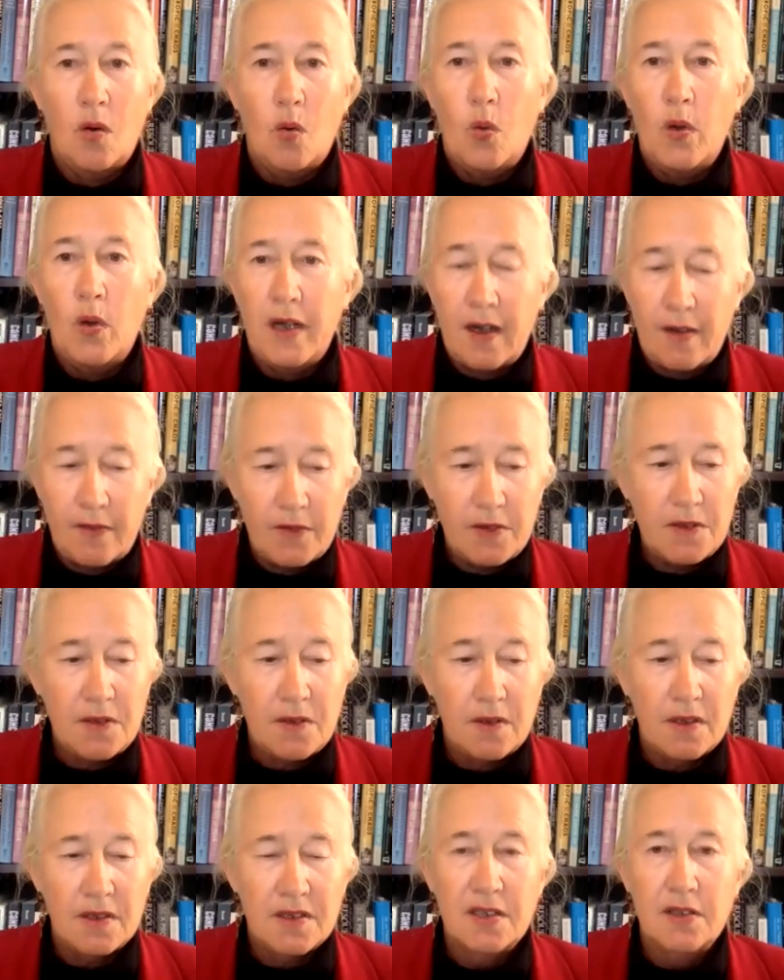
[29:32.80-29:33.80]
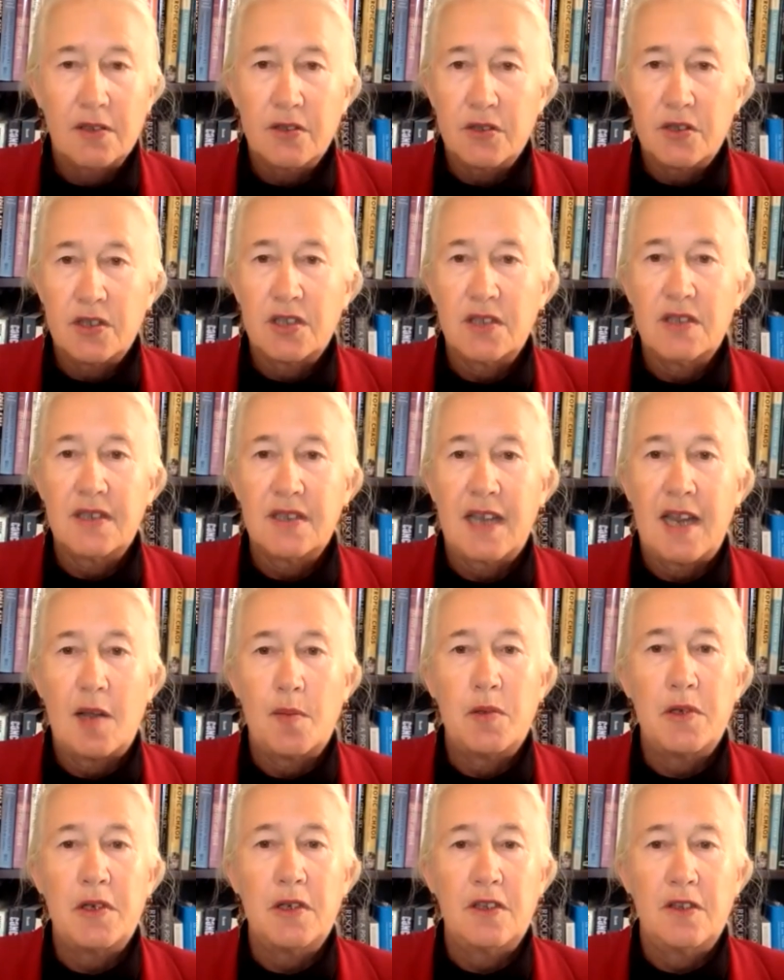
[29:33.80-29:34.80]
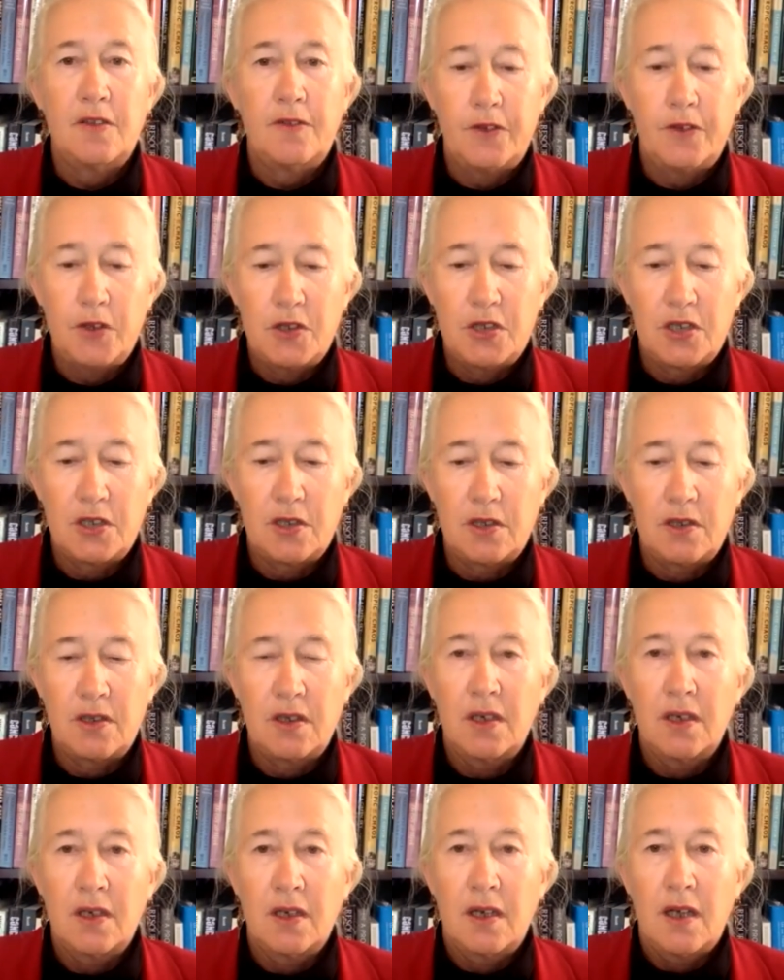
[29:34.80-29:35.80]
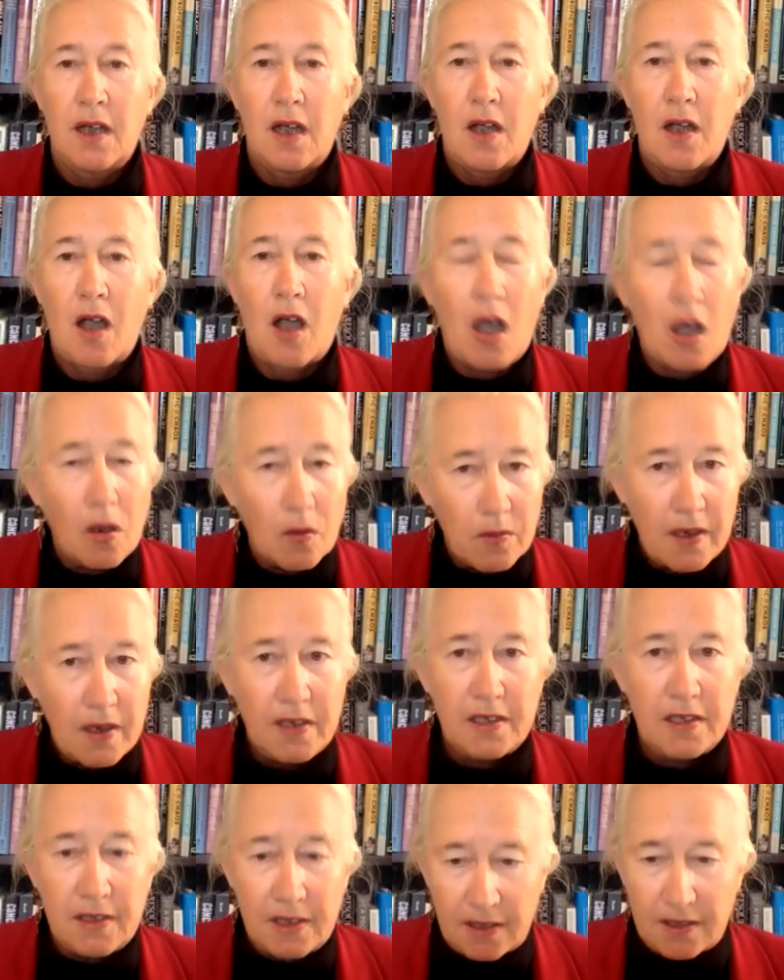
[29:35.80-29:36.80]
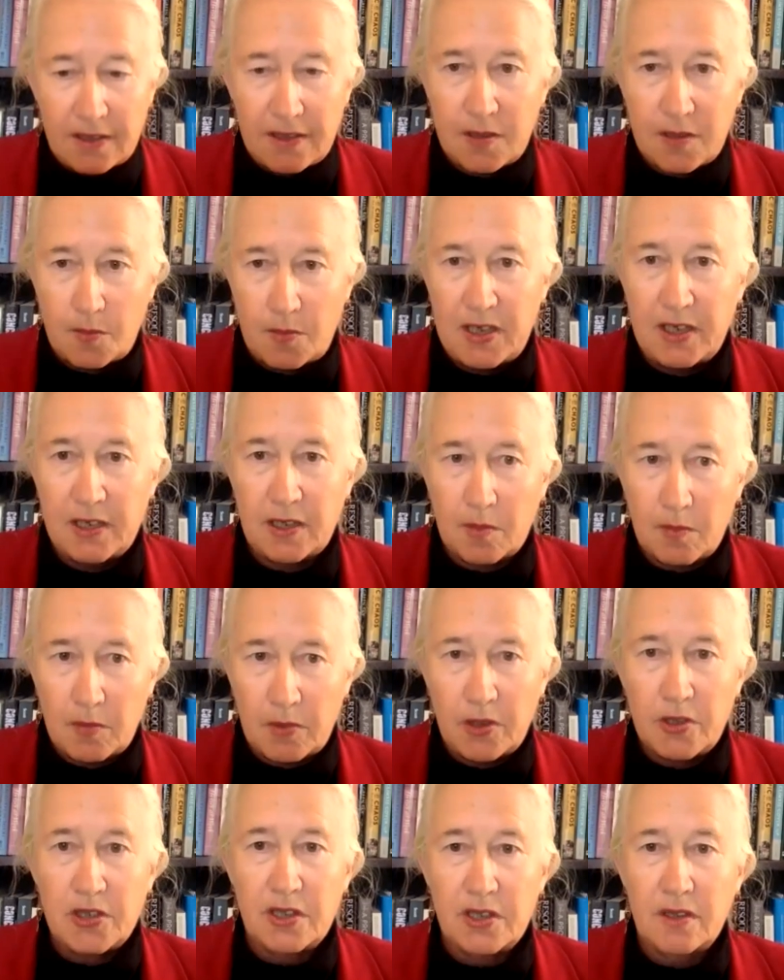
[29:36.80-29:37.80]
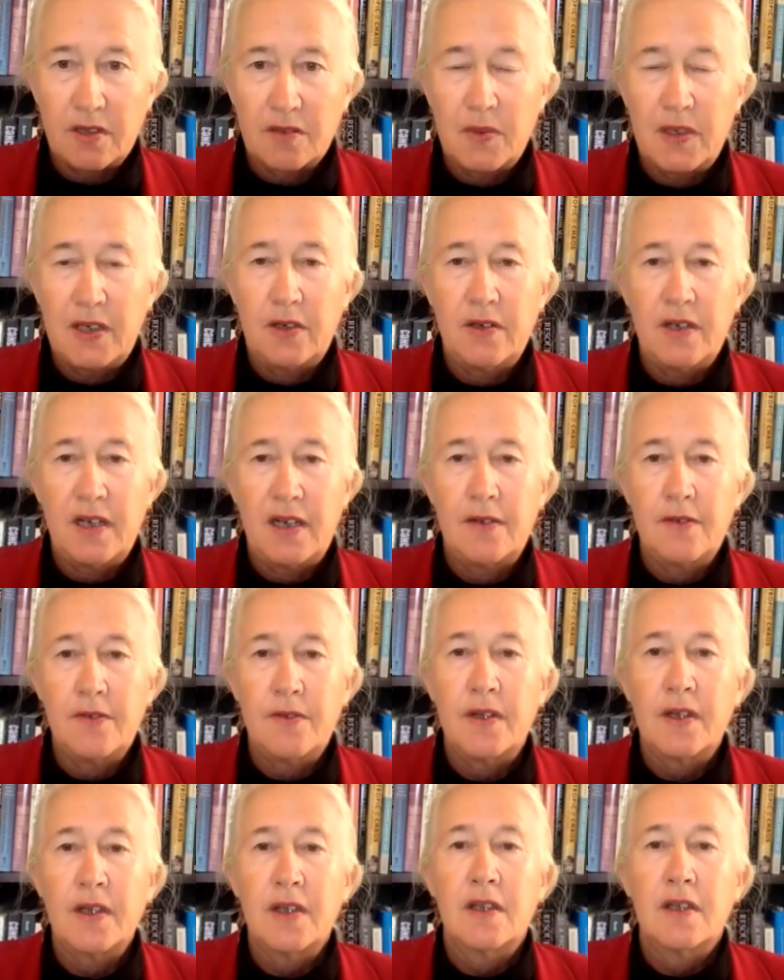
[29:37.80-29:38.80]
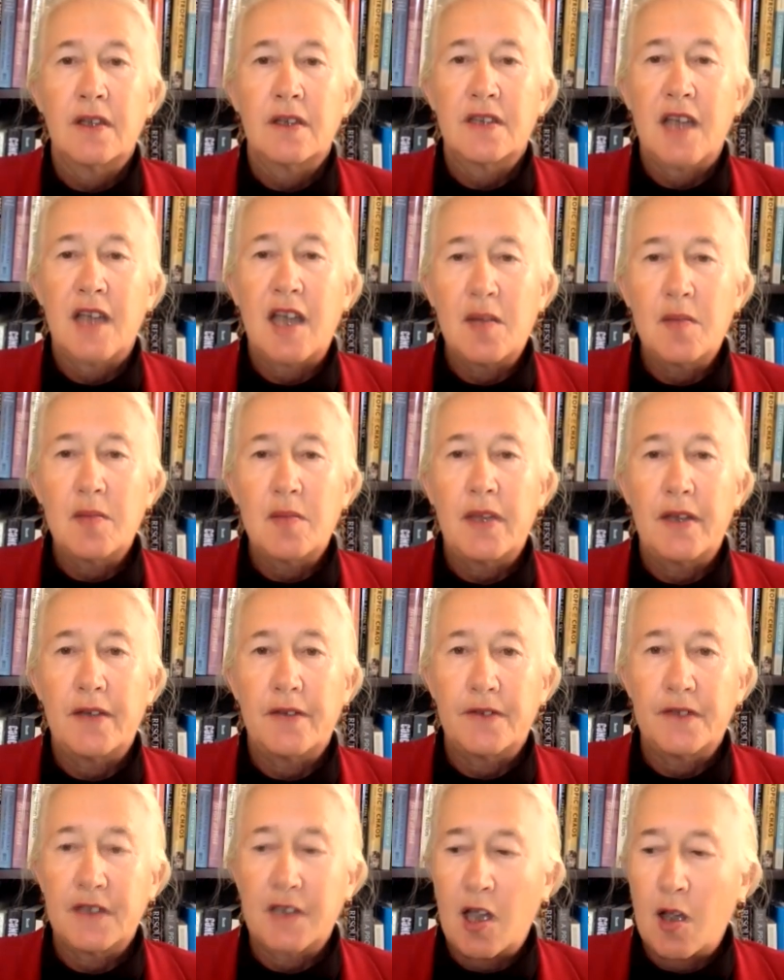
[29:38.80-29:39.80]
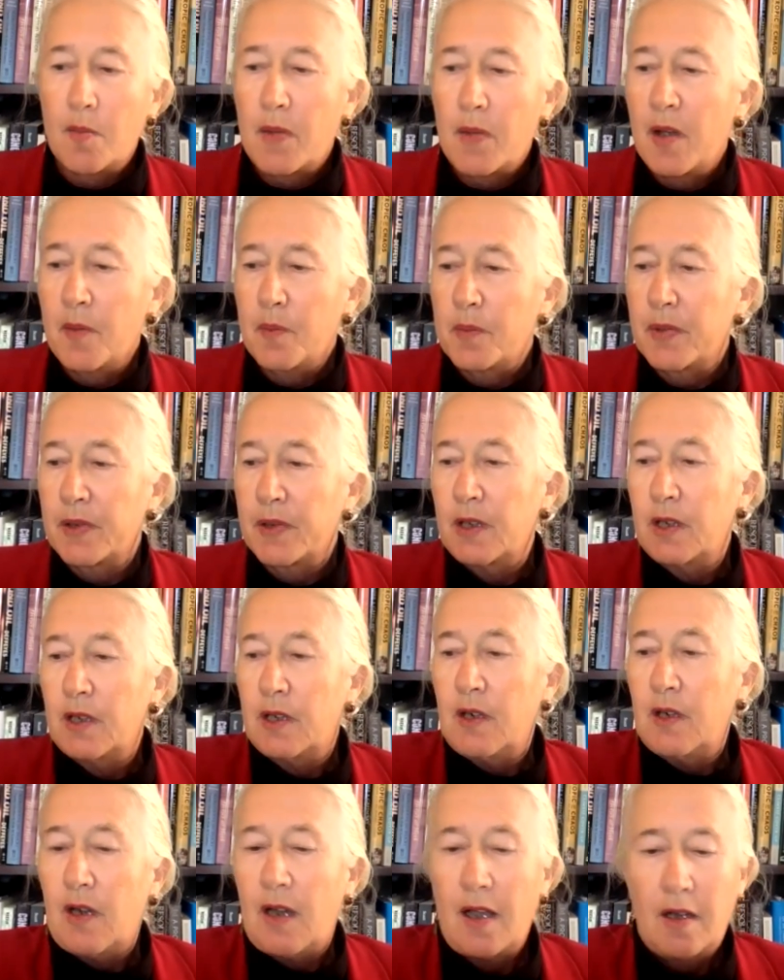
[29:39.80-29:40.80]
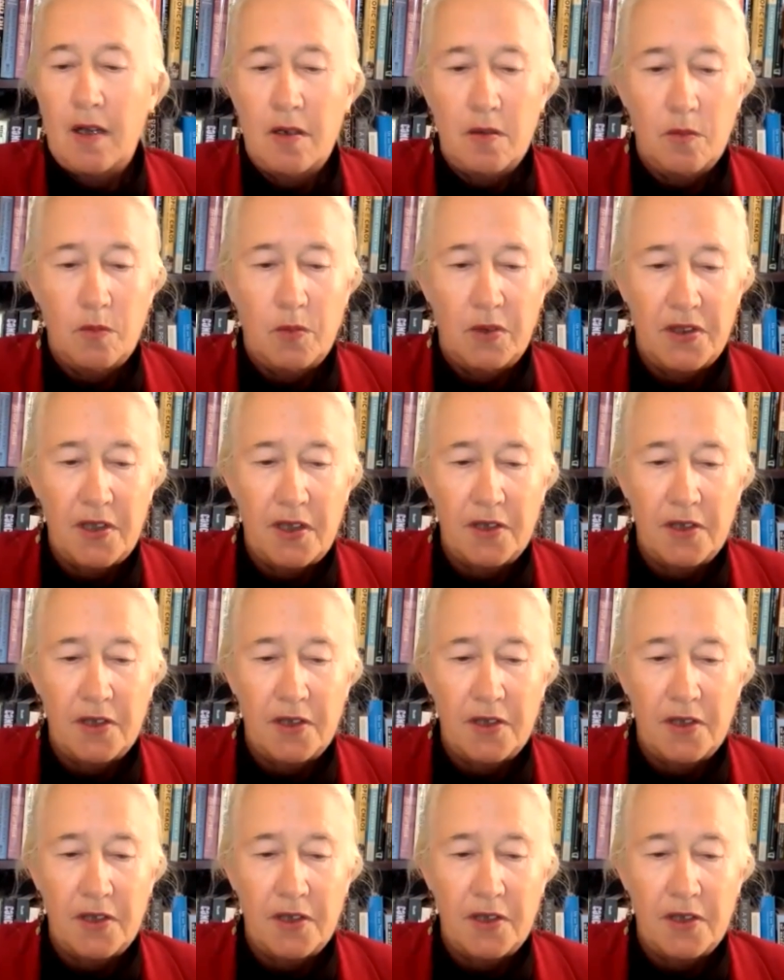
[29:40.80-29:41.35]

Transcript: whatever solutions happen in the future already need to be commercial. We don't have time left to come up uh, with